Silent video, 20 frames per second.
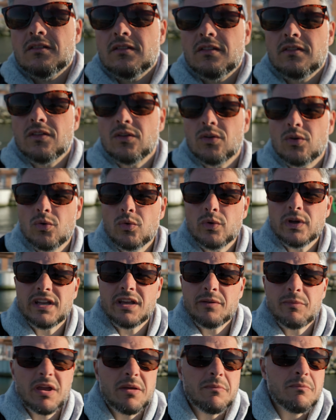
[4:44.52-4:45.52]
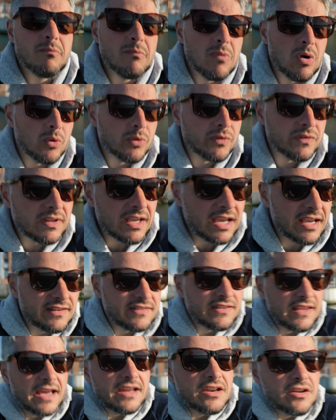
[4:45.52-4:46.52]
So what am I most
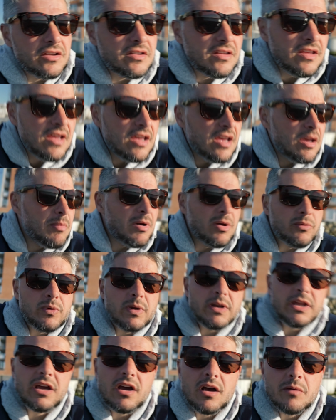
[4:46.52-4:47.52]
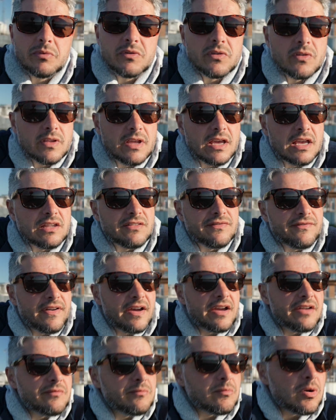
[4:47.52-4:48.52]
excited about when it comes to the
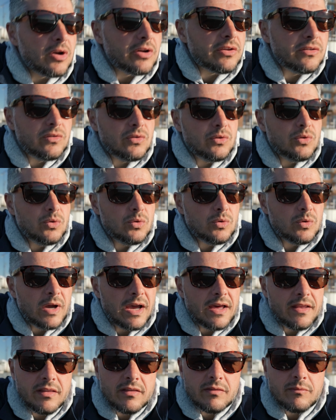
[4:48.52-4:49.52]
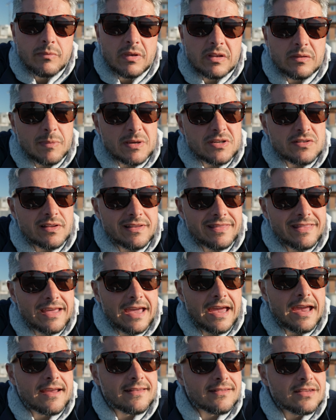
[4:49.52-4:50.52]
S5 Mark II and especially the
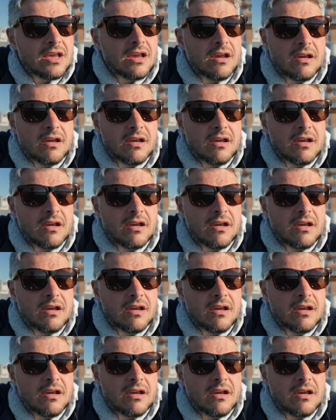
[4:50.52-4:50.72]
X?